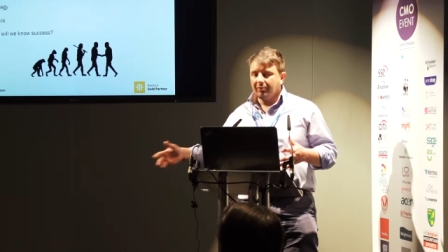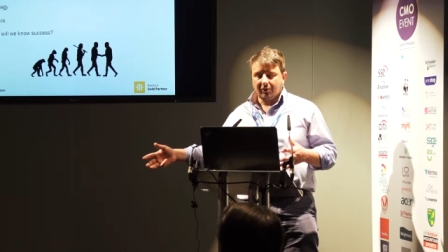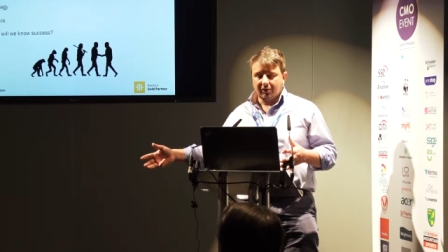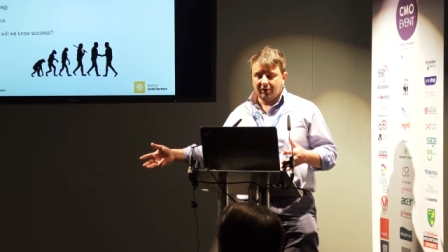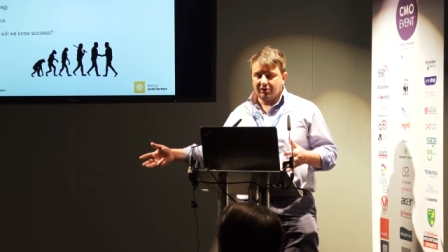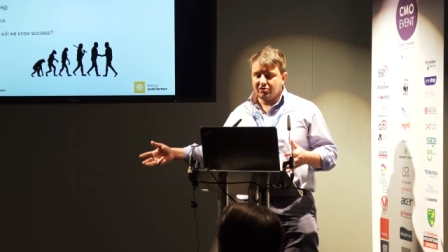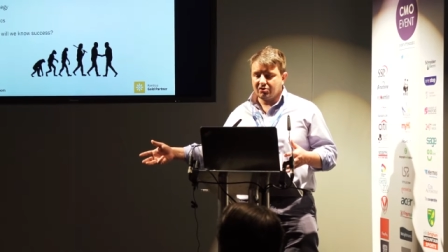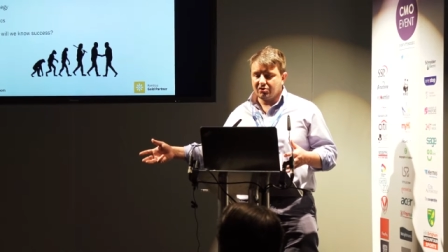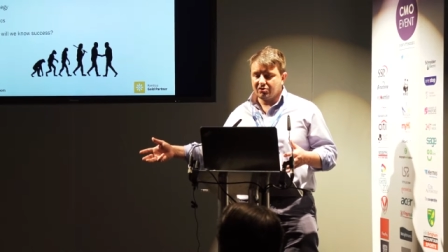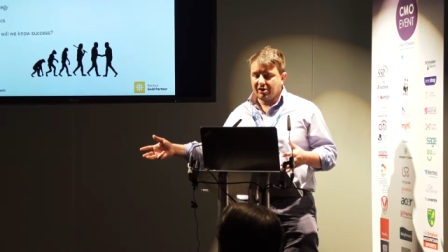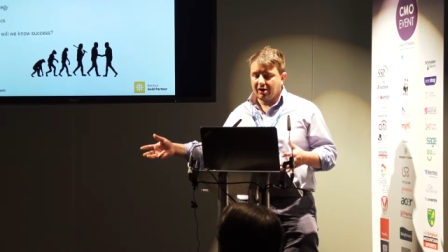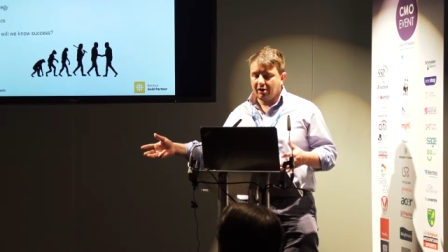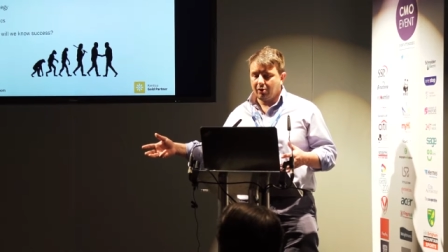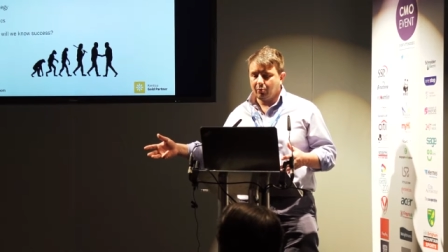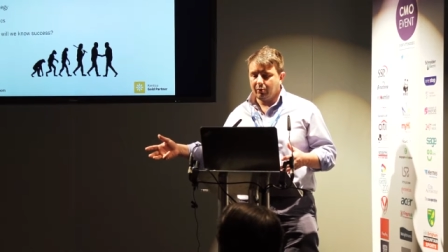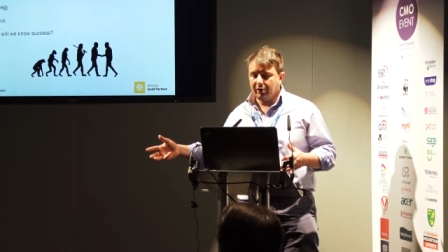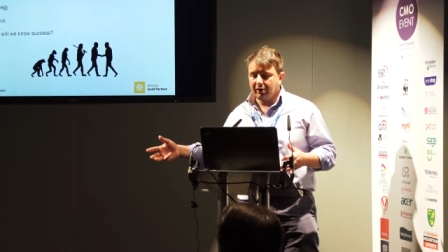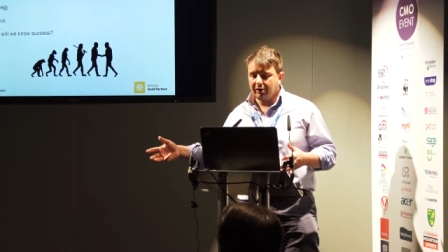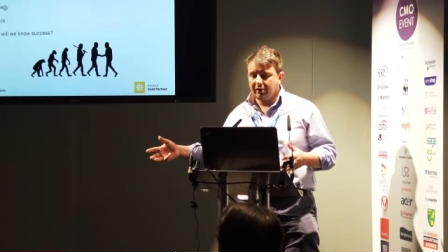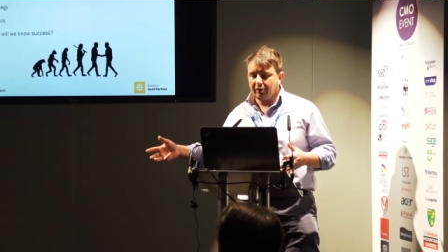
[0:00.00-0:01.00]
this is how
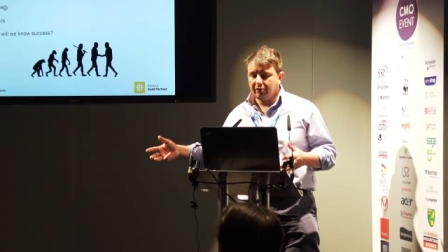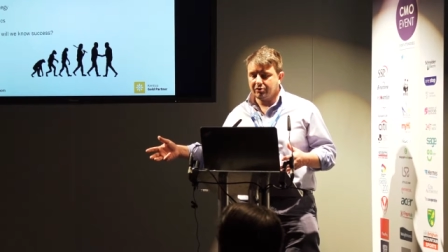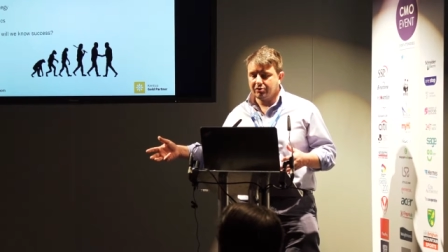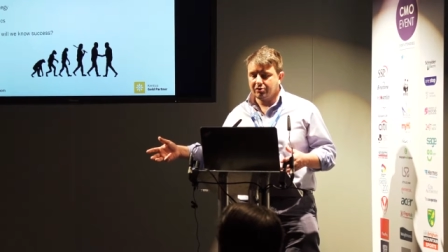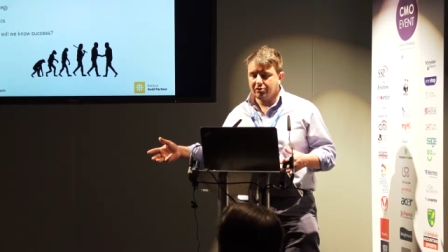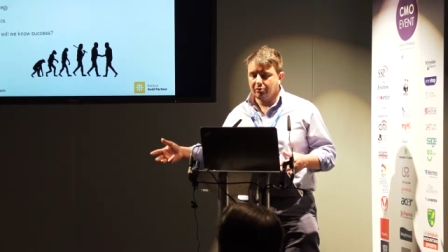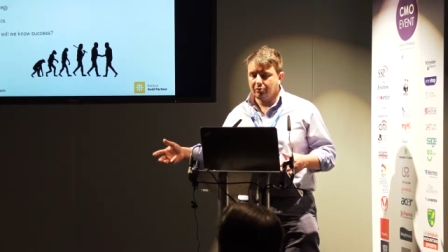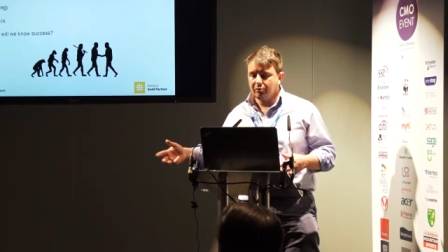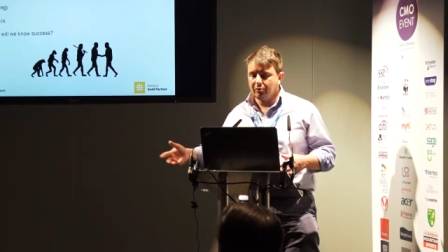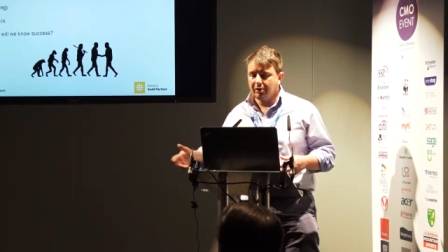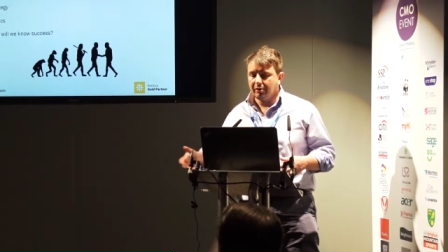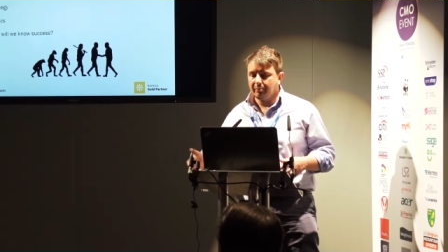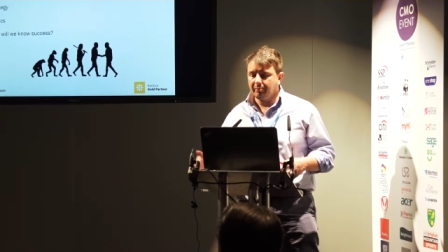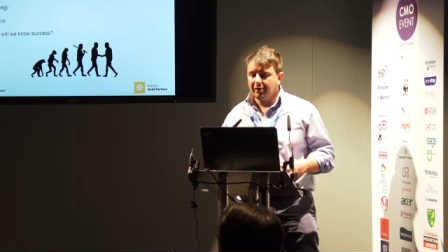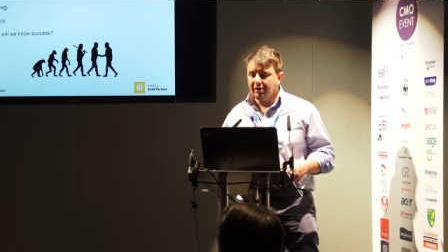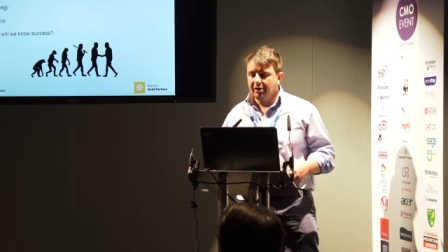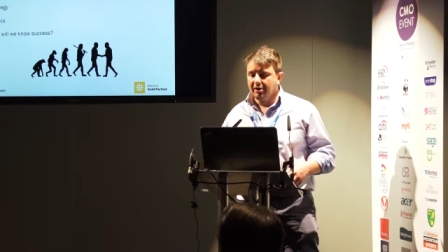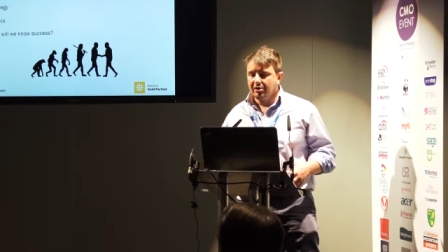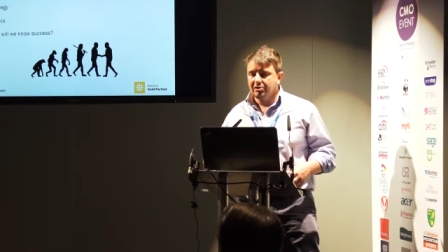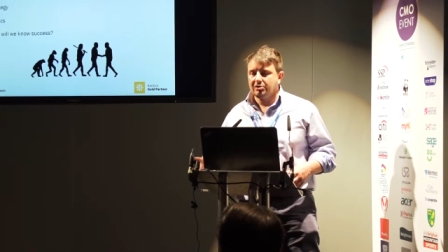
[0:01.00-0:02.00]
we're going to um,
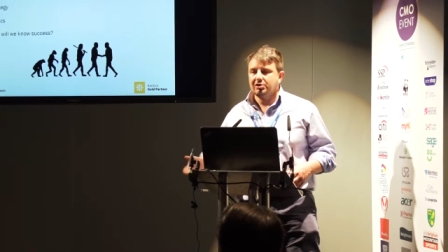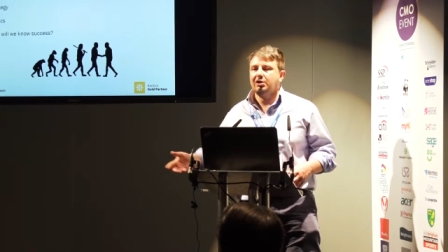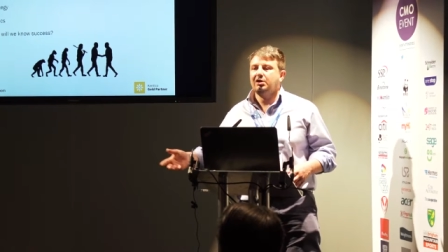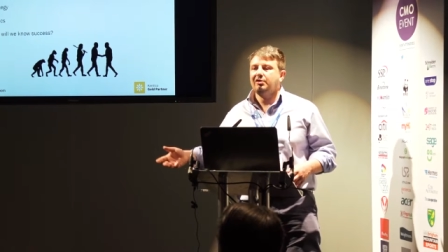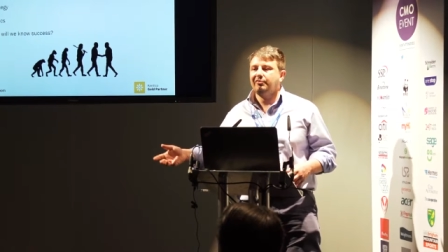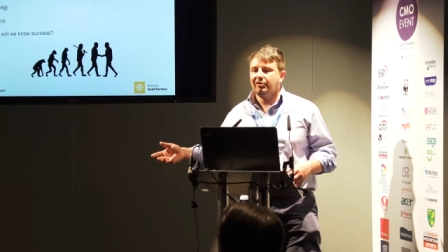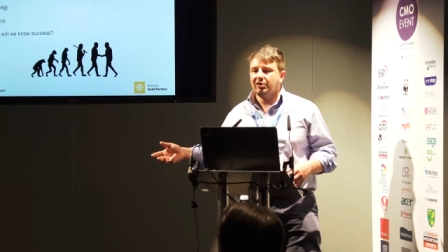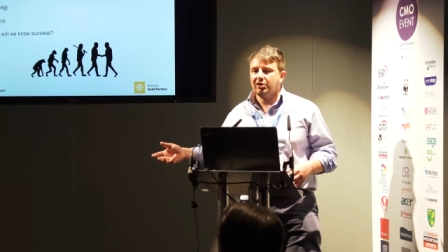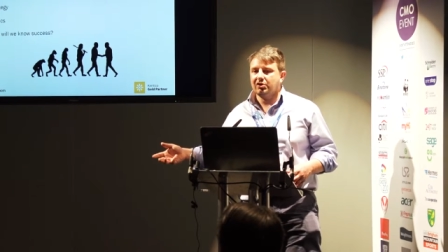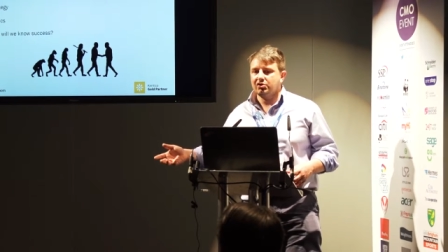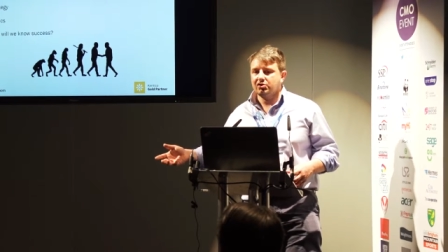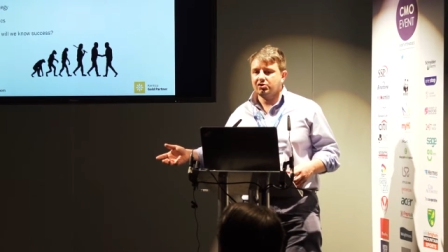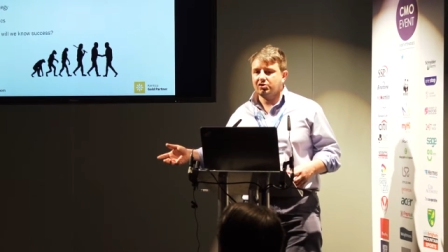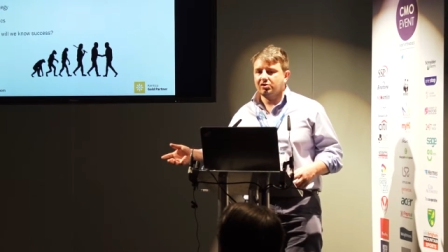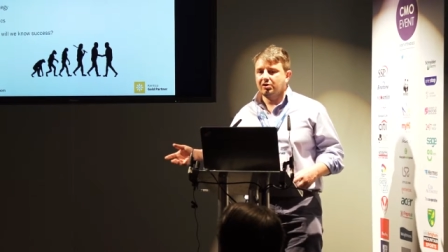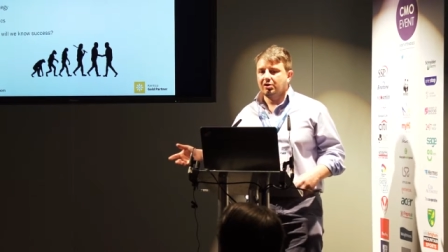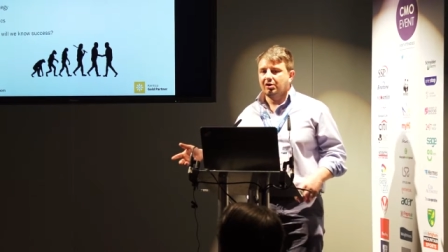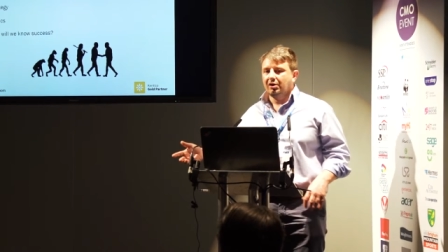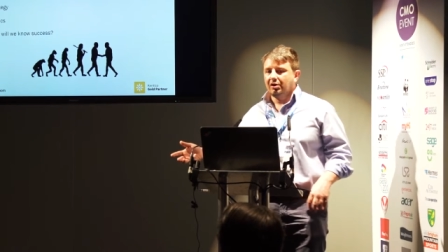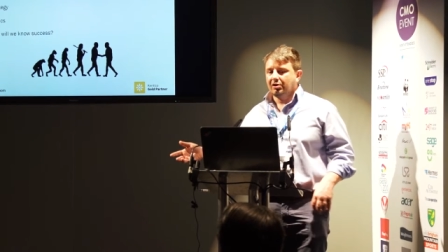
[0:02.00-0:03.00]
deliver this,